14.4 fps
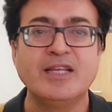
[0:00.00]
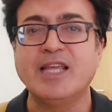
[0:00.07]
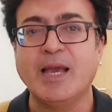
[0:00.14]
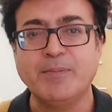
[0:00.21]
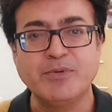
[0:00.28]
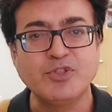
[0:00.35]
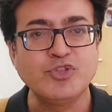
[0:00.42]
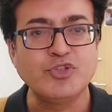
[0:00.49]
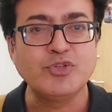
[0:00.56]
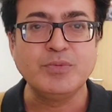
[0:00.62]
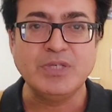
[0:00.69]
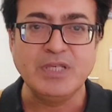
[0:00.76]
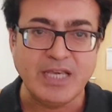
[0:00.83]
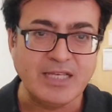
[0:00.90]
it happens
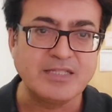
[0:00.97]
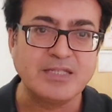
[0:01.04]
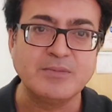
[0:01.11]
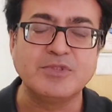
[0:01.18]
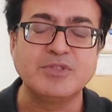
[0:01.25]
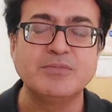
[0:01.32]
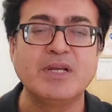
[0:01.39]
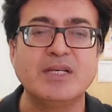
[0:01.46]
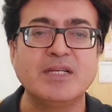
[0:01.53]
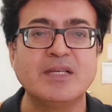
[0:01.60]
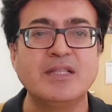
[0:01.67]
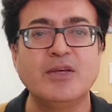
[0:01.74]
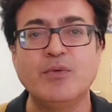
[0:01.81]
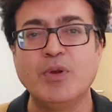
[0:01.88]
to be
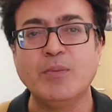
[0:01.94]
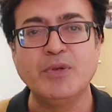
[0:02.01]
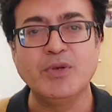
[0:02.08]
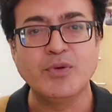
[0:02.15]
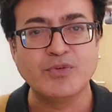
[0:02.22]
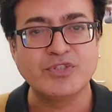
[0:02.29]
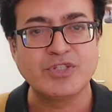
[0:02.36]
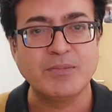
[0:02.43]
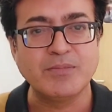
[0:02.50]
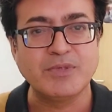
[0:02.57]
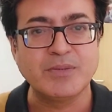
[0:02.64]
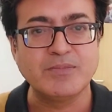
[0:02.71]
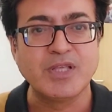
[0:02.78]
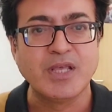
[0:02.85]
asymptomatic there will be no
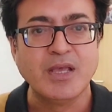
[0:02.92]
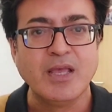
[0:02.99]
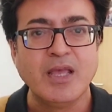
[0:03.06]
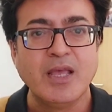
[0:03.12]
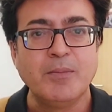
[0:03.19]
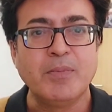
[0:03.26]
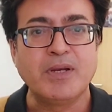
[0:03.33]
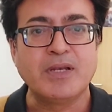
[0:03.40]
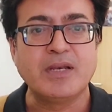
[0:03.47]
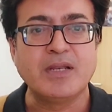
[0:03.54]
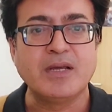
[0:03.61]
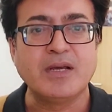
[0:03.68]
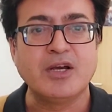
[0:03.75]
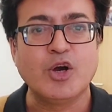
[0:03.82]
symptoms
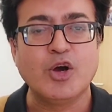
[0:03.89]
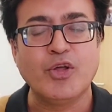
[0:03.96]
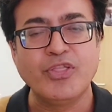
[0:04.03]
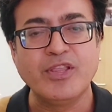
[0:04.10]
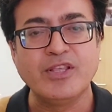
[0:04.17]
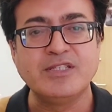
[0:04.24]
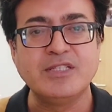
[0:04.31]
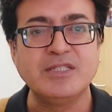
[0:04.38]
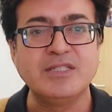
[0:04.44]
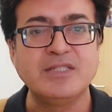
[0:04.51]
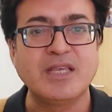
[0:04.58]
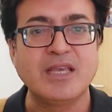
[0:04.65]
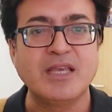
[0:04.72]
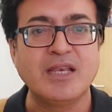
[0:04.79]
but uh, on the
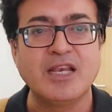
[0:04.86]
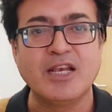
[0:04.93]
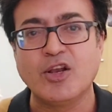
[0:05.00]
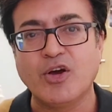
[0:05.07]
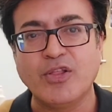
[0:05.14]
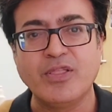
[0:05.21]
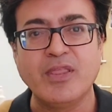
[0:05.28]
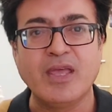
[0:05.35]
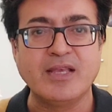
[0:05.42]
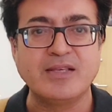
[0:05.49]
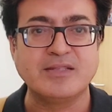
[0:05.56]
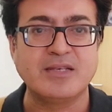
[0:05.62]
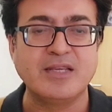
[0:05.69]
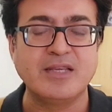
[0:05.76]
ct scan and on the
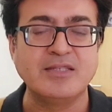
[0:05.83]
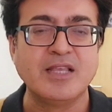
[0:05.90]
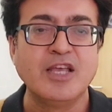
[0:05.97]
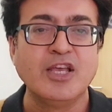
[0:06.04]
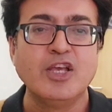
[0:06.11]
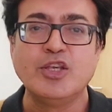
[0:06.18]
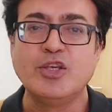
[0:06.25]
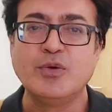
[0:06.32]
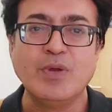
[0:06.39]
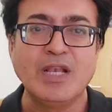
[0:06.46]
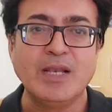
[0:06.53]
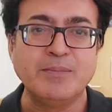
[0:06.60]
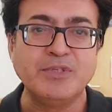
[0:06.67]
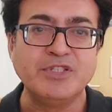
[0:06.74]
x-rays you
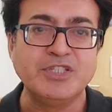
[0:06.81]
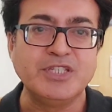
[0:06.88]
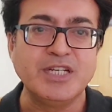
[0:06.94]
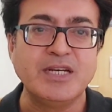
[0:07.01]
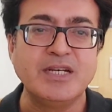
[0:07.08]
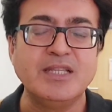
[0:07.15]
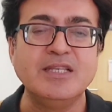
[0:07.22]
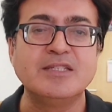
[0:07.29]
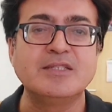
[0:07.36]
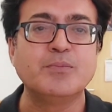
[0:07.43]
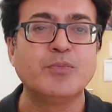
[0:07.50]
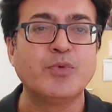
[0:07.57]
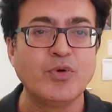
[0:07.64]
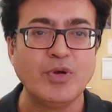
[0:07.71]
will appreciate
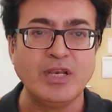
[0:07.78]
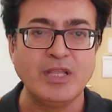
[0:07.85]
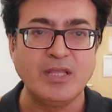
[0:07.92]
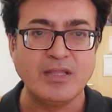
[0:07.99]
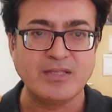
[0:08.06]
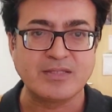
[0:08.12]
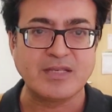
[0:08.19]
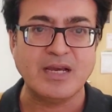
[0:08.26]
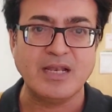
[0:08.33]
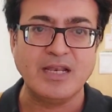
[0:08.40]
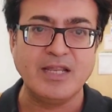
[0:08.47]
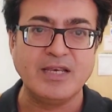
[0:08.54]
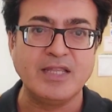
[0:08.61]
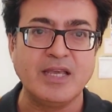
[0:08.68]
this mainly in the
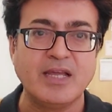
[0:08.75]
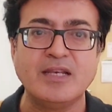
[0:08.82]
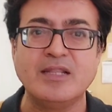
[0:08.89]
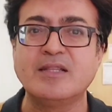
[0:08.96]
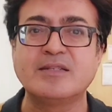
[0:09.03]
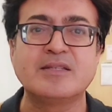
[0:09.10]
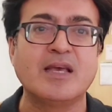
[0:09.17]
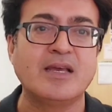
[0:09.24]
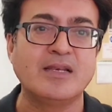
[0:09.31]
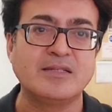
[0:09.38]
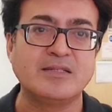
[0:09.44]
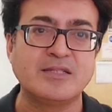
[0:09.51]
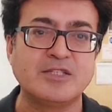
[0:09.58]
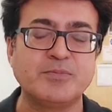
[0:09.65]
skull area and in the
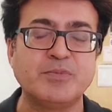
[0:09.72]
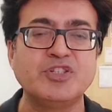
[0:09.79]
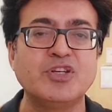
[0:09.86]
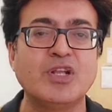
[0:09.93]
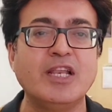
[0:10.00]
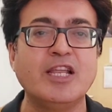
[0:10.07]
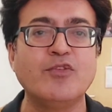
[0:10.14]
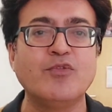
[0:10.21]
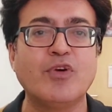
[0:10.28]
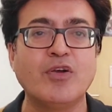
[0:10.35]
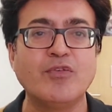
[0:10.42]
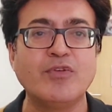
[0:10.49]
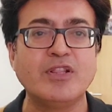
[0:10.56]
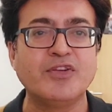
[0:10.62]
sinuses especially
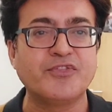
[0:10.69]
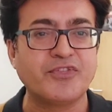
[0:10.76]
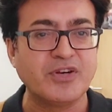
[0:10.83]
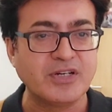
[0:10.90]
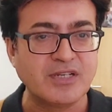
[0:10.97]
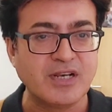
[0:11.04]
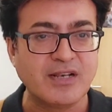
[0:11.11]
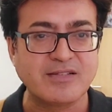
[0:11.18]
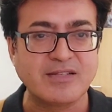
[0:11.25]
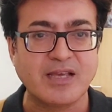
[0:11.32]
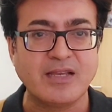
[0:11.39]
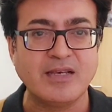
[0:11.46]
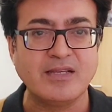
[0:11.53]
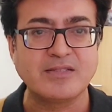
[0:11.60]
involving the frontal
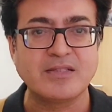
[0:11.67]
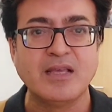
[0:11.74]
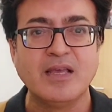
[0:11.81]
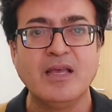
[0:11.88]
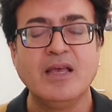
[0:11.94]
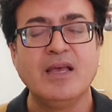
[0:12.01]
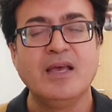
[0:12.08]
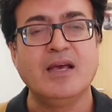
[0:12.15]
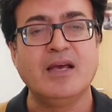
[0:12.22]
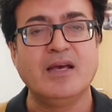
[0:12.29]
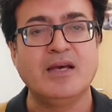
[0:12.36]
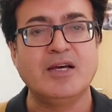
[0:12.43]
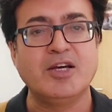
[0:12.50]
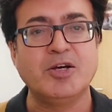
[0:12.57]
sinus
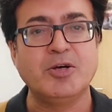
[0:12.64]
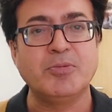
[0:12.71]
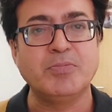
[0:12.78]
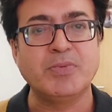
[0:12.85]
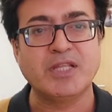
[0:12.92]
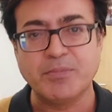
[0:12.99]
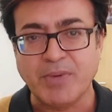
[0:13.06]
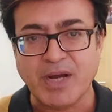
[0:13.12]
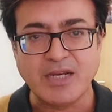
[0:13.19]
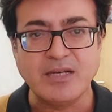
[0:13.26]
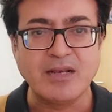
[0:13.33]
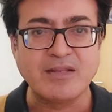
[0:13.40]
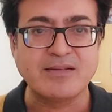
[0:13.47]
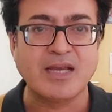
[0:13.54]
uh,
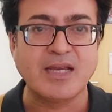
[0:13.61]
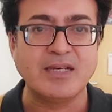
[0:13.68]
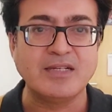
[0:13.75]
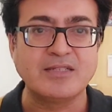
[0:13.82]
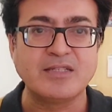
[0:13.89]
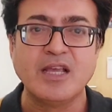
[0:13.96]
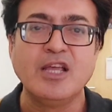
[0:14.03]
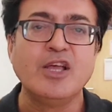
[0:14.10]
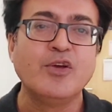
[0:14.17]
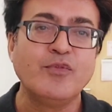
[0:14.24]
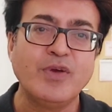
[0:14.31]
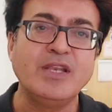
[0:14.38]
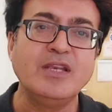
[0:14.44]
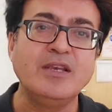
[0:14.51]
ethmoidal sinus
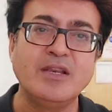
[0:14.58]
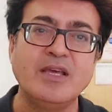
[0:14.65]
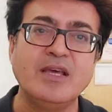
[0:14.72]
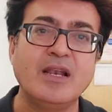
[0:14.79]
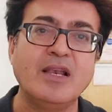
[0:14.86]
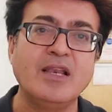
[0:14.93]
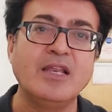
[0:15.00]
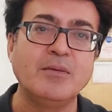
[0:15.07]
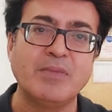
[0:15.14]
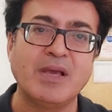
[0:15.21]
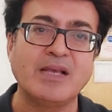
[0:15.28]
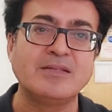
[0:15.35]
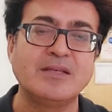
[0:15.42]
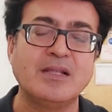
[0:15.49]
very rarely in
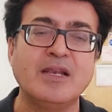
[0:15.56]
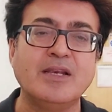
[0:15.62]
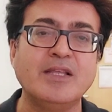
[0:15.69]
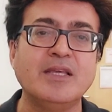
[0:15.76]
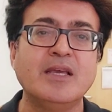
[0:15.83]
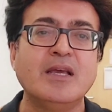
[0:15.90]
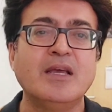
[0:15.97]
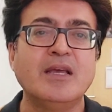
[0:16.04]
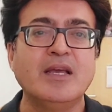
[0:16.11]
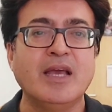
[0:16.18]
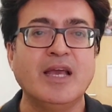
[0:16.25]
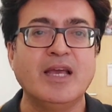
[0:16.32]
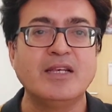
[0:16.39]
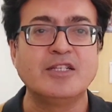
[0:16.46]
maxillary
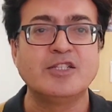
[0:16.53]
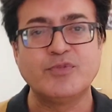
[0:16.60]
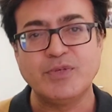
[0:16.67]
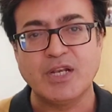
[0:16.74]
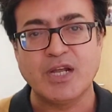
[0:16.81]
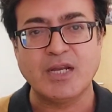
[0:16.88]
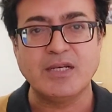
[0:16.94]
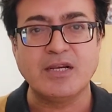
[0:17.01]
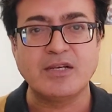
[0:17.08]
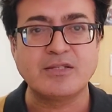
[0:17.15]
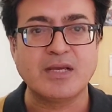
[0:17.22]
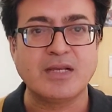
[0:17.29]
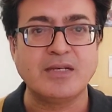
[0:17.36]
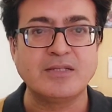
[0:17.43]
and sphenoidal
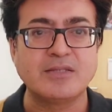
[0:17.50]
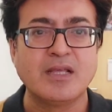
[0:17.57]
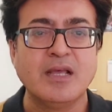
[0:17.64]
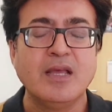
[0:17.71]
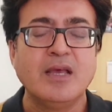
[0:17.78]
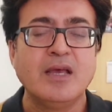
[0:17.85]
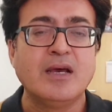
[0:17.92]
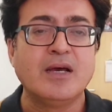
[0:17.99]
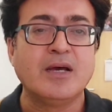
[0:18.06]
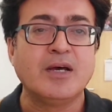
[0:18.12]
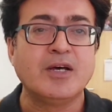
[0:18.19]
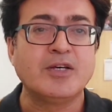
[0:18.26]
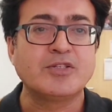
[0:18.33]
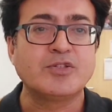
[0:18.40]
sinus
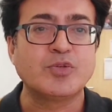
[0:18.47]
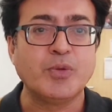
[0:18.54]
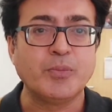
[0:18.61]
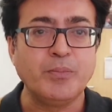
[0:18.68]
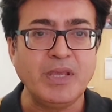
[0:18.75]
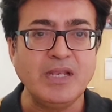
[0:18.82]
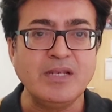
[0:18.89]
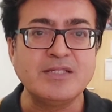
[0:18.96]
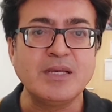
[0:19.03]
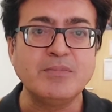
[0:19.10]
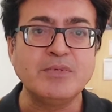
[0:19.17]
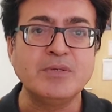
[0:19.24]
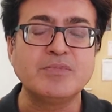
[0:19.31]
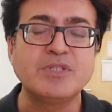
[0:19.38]
uh, so the main
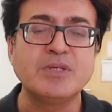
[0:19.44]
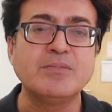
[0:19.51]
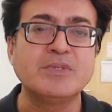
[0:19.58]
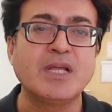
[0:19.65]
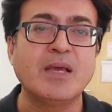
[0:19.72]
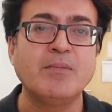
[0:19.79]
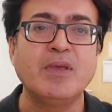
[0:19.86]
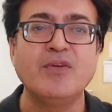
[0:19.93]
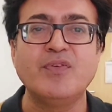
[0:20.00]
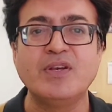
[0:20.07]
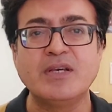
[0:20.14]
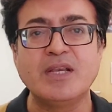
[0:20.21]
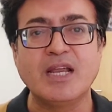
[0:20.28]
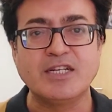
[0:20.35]
symptom sometime if
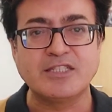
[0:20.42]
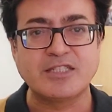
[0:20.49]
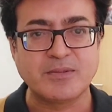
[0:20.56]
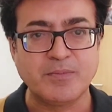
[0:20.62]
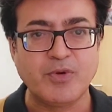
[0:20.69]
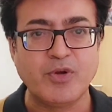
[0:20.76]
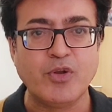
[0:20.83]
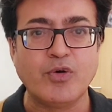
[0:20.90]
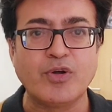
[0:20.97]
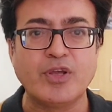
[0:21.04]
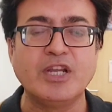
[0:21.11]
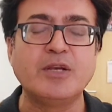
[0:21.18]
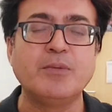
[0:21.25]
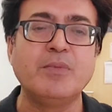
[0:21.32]
it gets
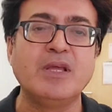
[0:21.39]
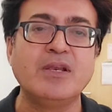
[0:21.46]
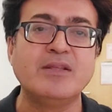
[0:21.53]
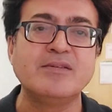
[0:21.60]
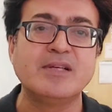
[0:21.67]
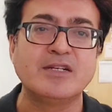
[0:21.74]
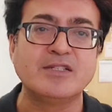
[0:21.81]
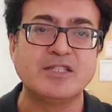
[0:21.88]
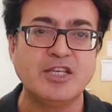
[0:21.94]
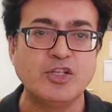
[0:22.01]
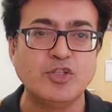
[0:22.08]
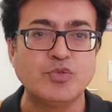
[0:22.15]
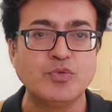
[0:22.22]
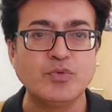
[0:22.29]
blocked it may results
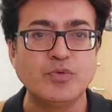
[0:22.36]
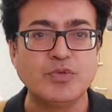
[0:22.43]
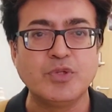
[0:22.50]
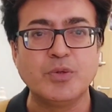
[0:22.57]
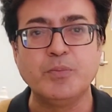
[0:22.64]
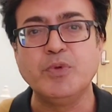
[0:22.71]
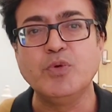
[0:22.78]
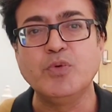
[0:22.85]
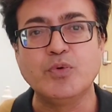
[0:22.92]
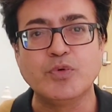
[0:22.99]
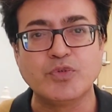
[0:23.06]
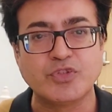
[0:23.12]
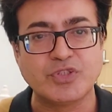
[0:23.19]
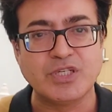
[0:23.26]
into the
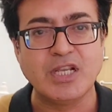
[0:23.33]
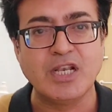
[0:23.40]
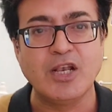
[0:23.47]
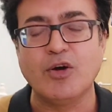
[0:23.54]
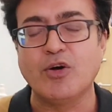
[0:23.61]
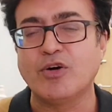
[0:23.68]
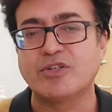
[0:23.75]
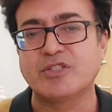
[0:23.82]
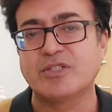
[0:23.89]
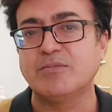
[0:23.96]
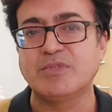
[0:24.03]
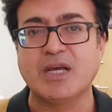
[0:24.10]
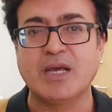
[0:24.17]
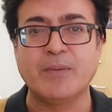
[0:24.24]
mucocele or
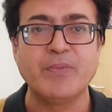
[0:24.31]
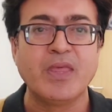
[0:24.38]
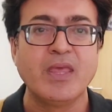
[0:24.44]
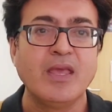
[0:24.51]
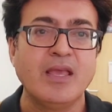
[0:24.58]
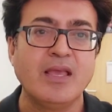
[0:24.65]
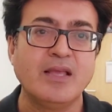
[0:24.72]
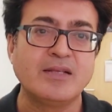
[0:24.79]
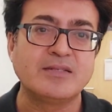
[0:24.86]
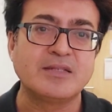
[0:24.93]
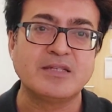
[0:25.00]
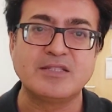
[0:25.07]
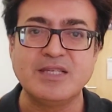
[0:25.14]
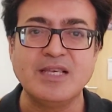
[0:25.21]
sometime
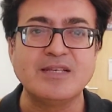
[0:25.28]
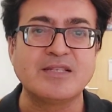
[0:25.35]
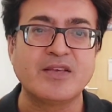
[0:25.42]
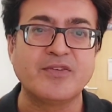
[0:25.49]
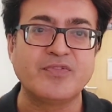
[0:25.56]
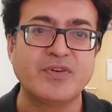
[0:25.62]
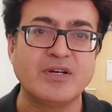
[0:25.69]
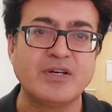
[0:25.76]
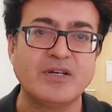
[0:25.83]
is csf